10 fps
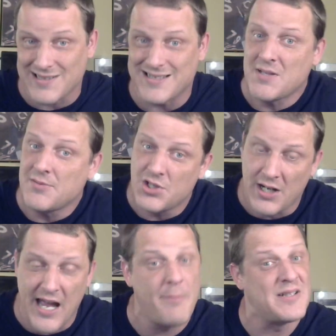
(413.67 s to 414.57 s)
And sometimes shit
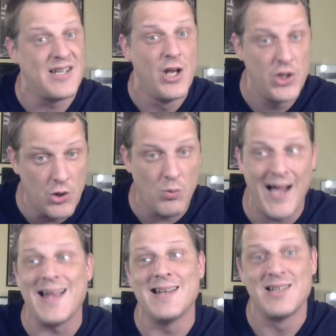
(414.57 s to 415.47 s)
happens. You're
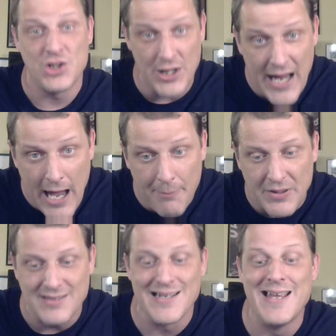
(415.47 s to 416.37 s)
right. Shit
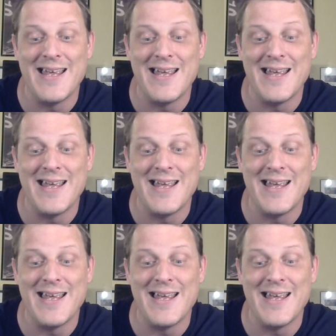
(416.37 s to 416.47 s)
happens.